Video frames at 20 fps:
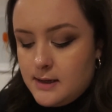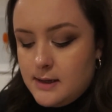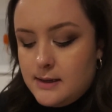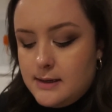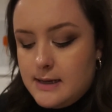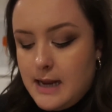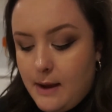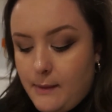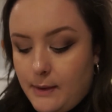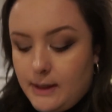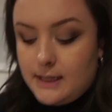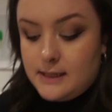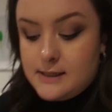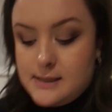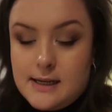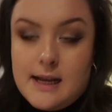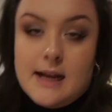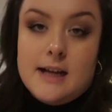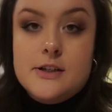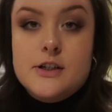now I need
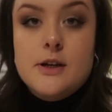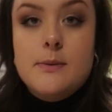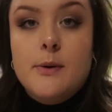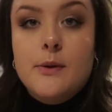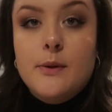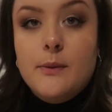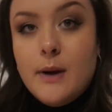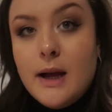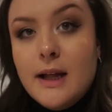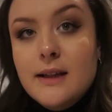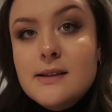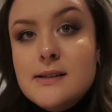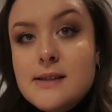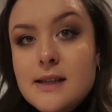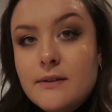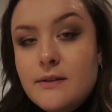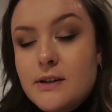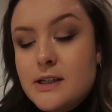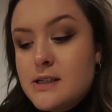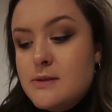to catch up on the work this
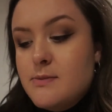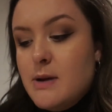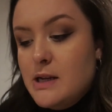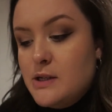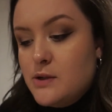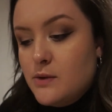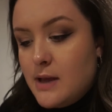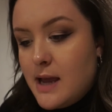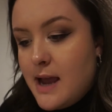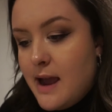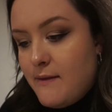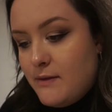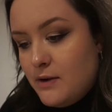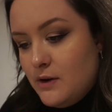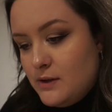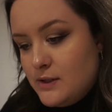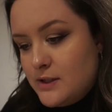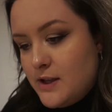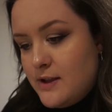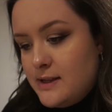evening to make sure that I haven't
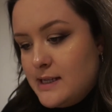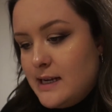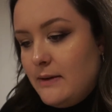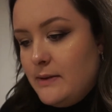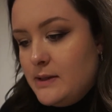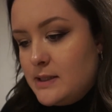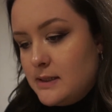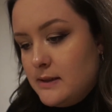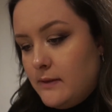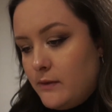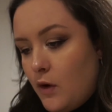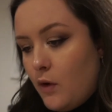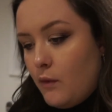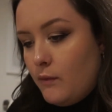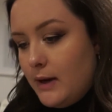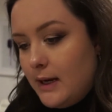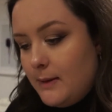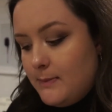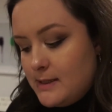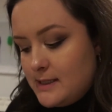lost those hours, because I've got a
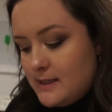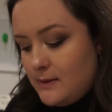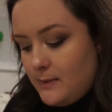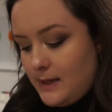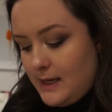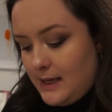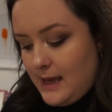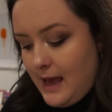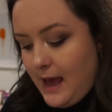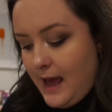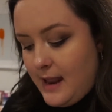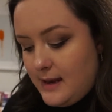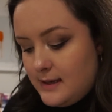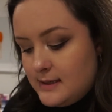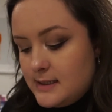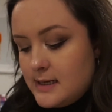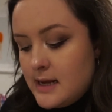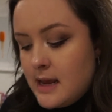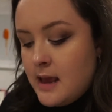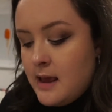really busy
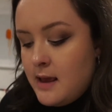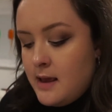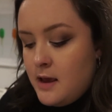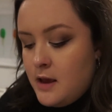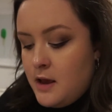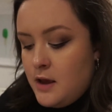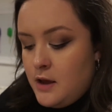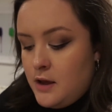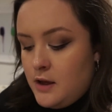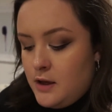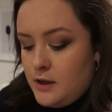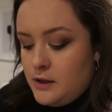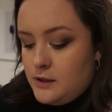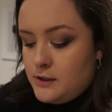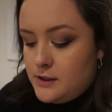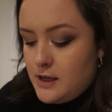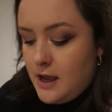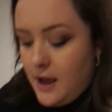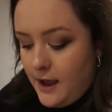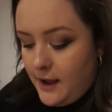weekend.
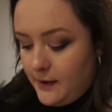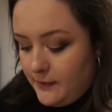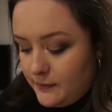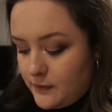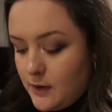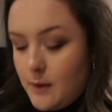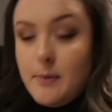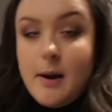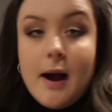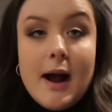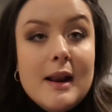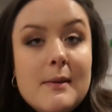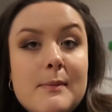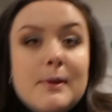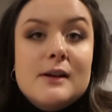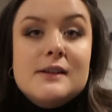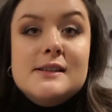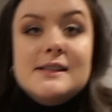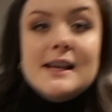So I've got a pile of books